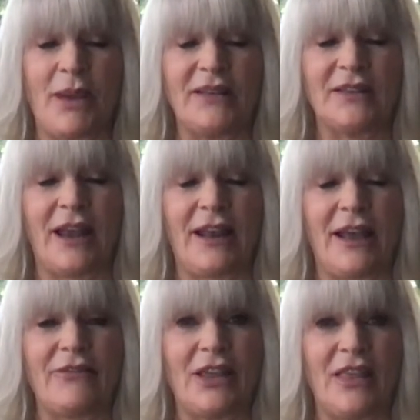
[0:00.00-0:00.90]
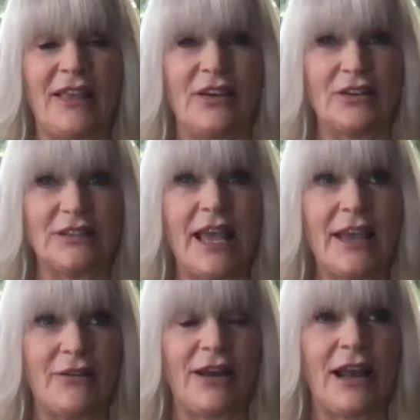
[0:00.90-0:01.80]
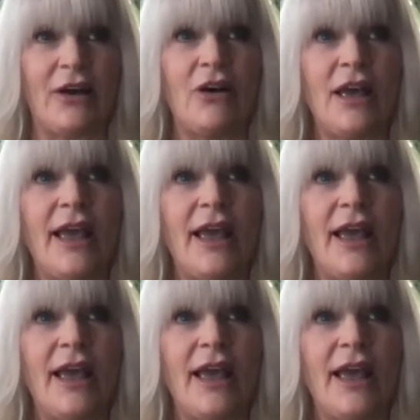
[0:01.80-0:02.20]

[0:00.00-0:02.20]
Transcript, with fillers: based on everything they're saying right now